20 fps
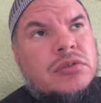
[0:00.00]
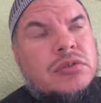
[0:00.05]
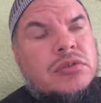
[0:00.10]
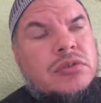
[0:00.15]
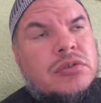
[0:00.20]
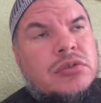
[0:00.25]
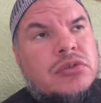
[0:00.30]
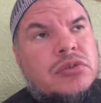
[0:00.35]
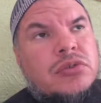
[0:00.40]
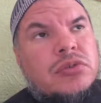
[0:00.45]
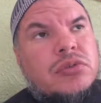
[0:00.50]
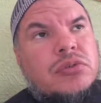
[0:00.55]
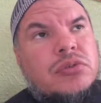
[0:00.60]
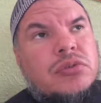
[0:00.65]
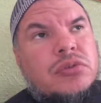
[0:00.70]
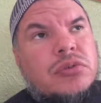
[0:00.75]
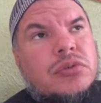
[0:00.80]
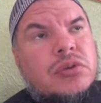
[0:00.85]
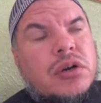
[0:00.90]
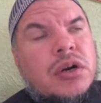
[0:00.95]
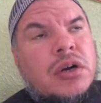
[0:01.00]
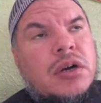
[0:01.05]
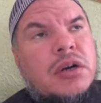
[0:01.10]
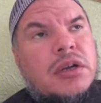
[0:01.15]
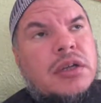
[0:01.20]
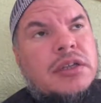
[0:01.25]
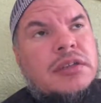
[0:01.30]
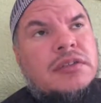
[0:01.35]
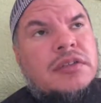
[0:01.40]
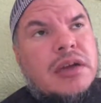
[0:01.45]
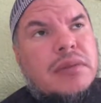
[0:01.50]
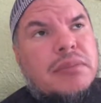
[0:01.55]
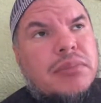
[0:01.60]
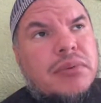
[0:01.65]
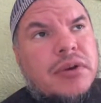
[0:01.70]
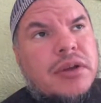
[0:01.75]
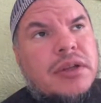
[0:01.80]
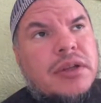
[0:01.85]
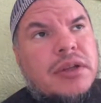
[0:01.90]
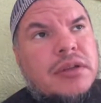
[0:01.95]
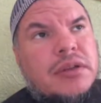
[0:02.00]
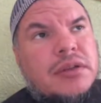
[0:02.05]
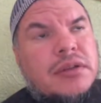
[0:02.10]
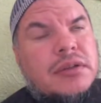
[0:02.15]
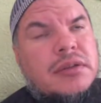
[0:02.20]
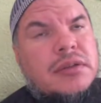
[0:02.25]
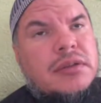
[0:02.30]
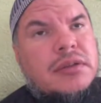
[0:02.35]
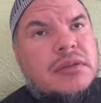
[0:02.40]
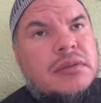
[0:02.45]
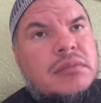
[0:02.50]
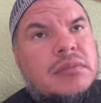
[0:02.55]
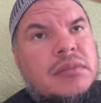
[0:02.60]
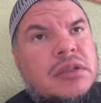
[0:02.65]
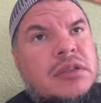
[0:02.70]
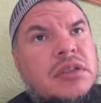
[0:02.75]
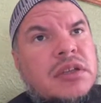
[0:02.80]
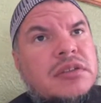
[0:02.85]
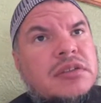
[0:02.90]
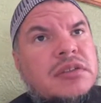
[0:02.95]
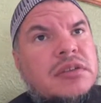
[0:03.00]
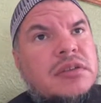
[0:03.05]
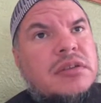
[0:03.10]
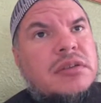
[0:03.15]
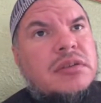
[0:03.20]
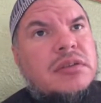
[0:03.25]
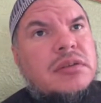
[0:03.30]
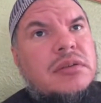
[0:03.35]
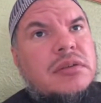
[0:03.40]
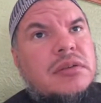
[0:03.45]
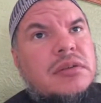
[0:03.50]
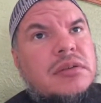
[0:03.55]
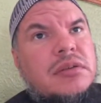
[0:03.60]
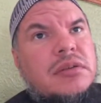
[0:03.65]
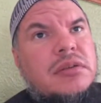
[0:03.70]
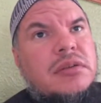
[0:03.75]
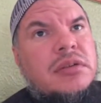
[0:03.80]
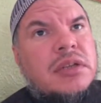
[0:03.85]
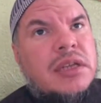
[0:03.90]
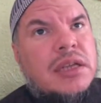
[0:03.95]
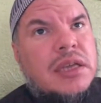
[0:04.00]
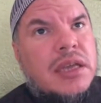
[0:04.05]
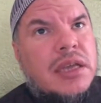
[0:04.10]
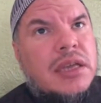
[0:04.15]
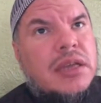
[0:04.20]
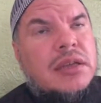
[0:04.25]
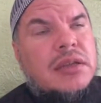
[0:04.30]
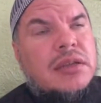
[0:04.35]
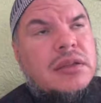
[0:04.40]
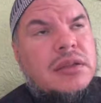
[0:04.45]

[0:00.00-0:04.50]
who is not praying but doesn't negate